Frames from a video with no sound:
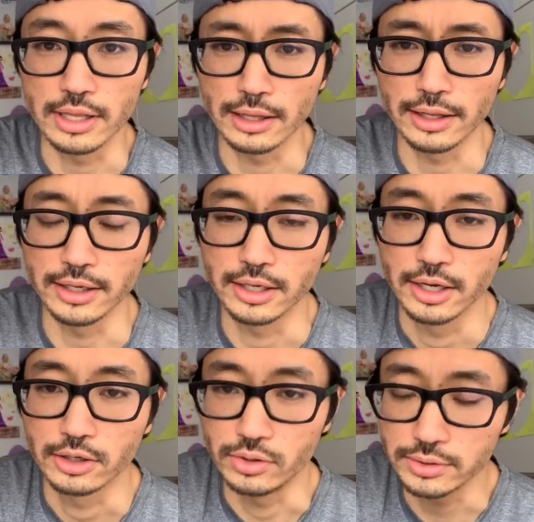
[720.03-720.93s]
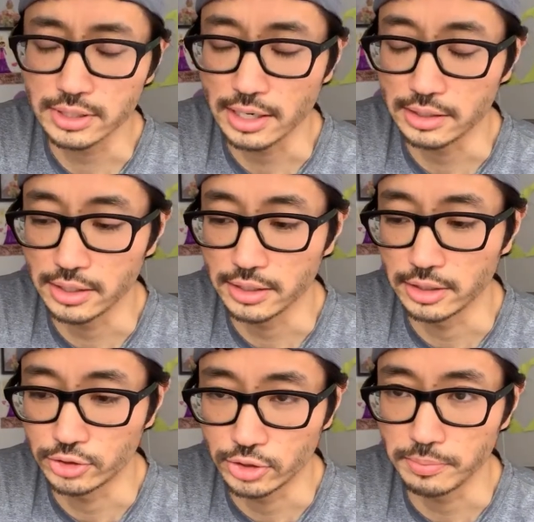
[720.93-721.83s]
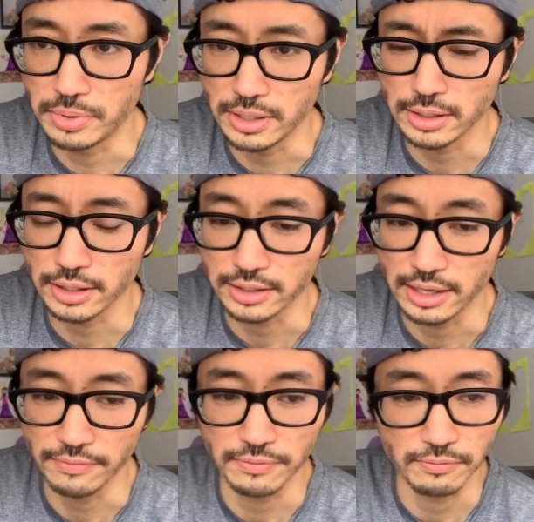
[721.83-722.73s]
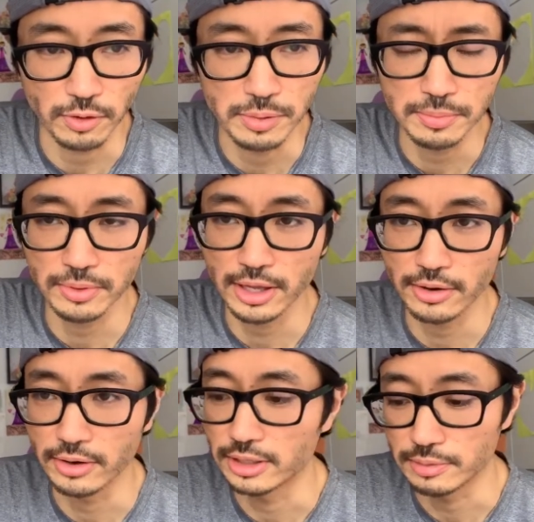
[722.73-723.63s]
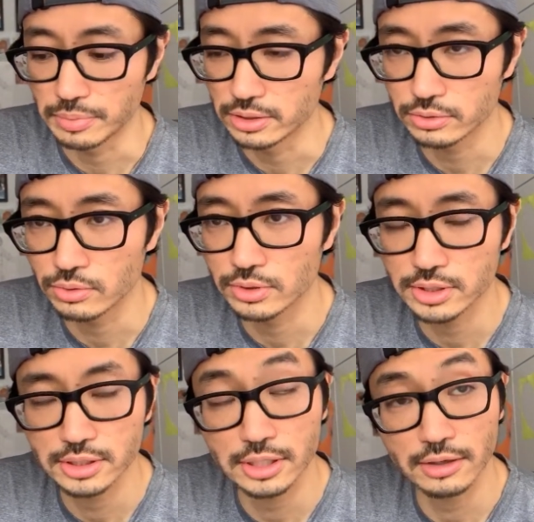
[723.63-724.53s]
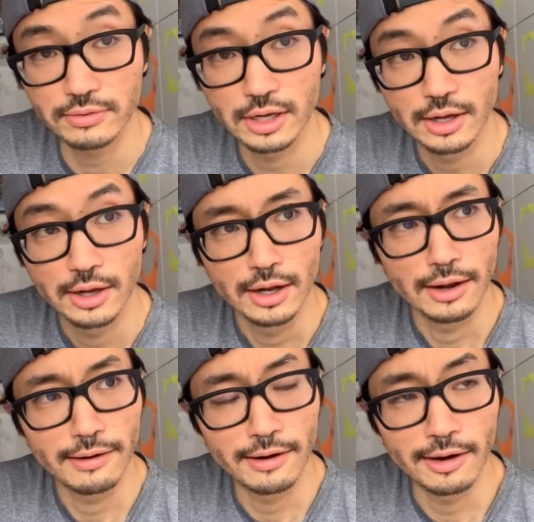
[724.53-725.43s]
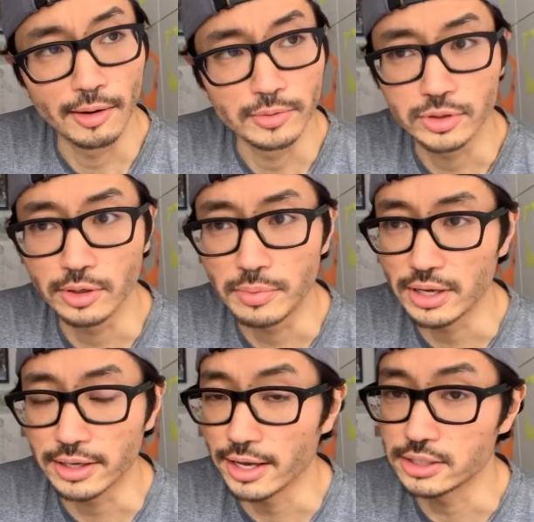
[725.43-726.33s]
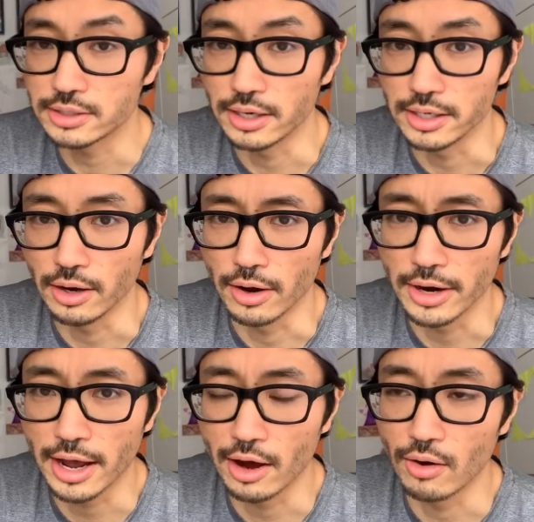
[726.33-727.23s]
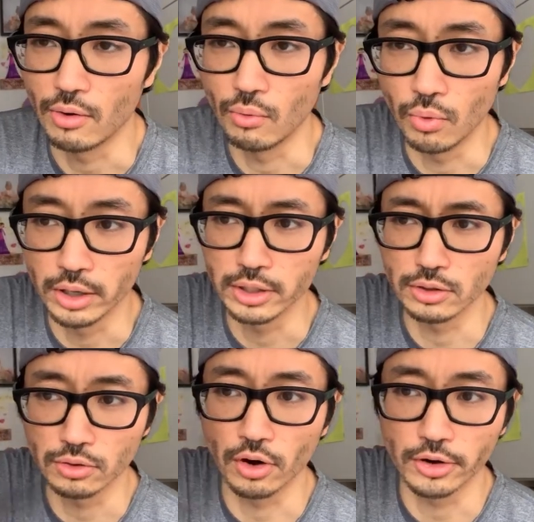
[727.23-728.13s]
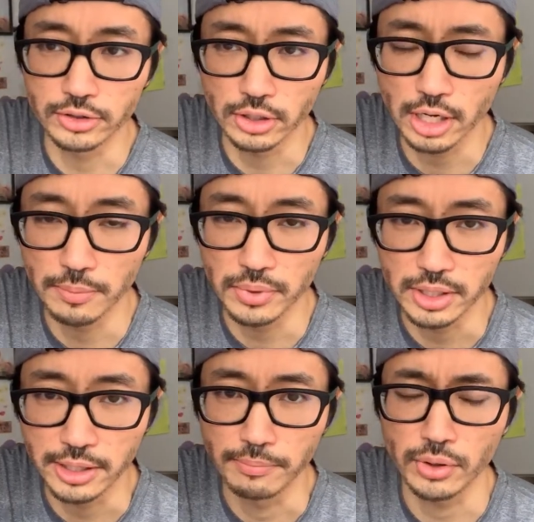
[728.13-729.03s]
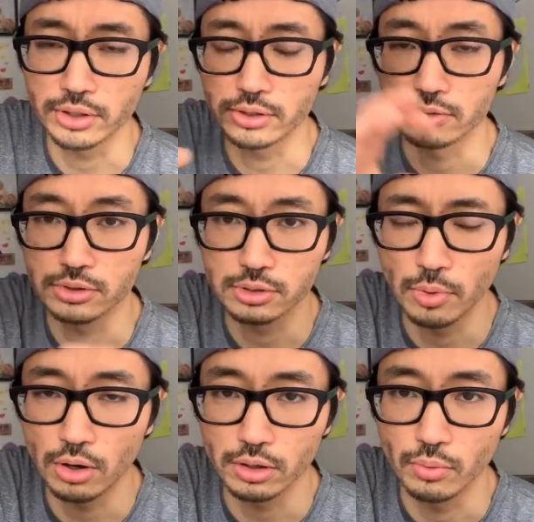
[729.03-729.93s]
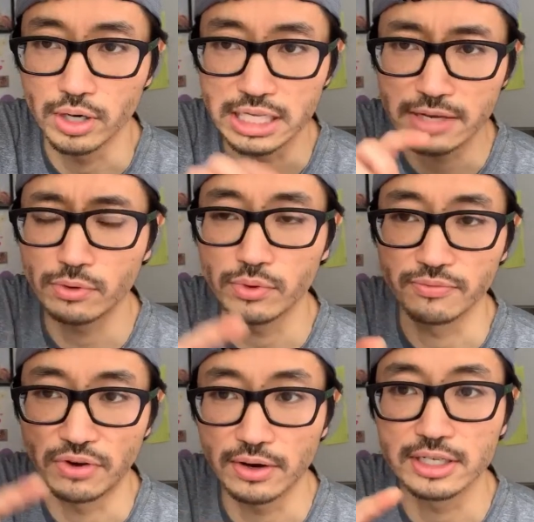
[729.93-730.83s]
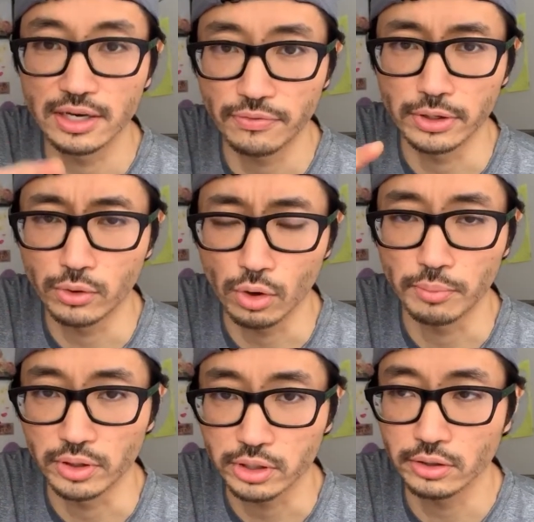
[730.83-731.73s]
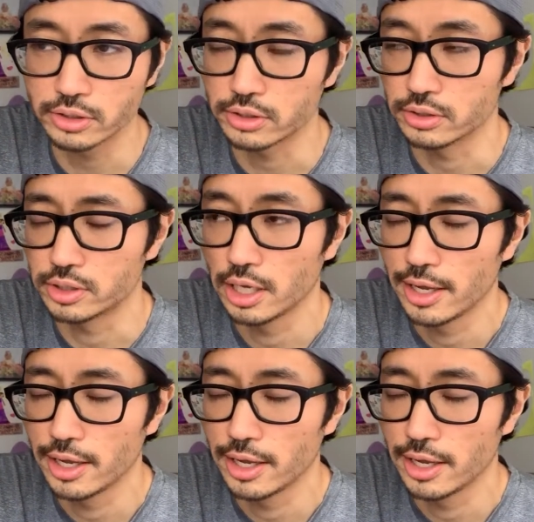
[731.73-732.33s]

that, like, Goose Island should be, like, if for people that are in, like, B schools and stuff, should be a case study on how one larger company can purchase a smaller one, even with very different corporate cultures,